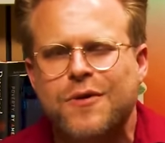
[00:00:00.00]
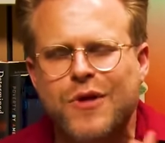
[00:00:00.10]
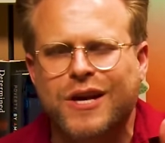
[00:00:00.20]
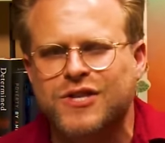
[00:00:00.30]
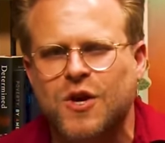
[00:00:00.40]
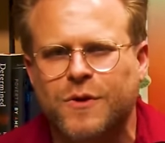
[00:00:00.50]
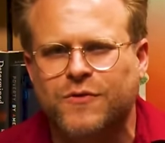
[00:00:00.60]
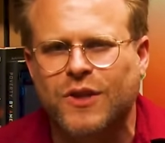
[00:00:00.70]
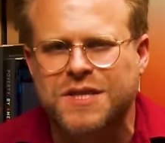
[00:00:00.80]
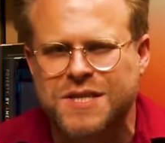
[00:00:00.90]
Thank you so much
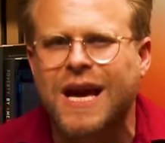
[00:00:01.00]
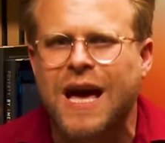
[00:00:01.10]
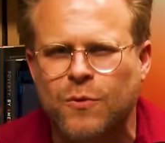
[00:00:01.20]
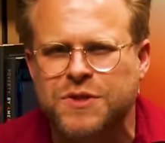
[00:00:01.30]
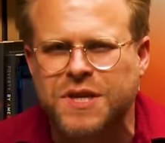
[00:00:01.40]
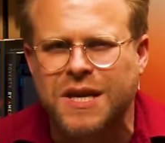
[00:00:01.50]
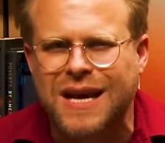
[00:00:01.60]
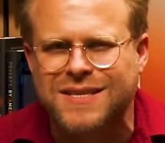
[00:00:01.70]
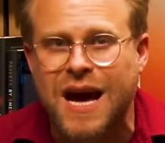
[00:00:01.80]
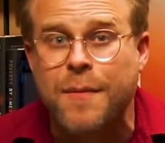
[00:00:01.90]
for listening, and we'll see you
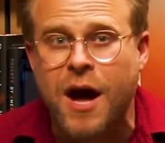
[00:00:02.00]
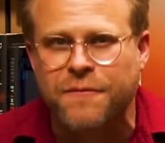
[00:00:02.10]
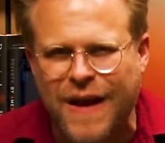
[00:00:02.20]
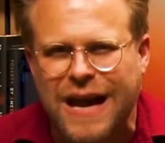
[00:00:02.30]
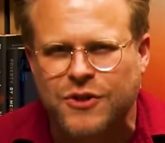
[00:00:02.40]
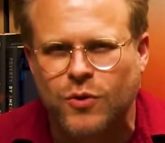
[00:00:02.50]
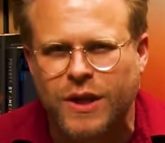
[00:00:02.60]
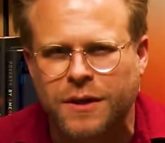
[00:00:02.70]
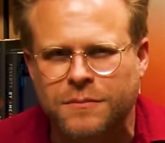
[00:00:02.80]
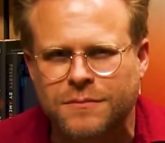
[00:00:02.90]
next time on
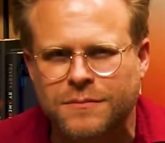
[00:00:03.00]
Factually.